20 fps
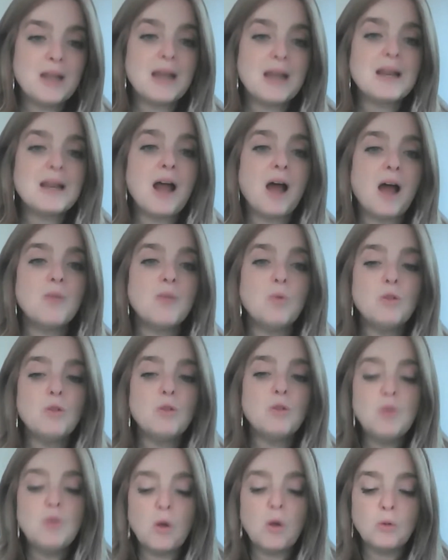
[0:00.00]
and God will
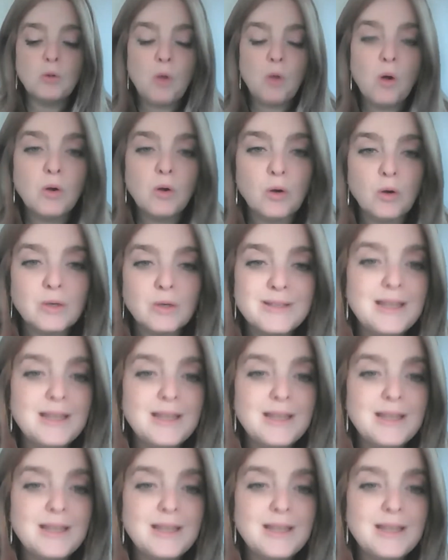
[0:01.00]
no longer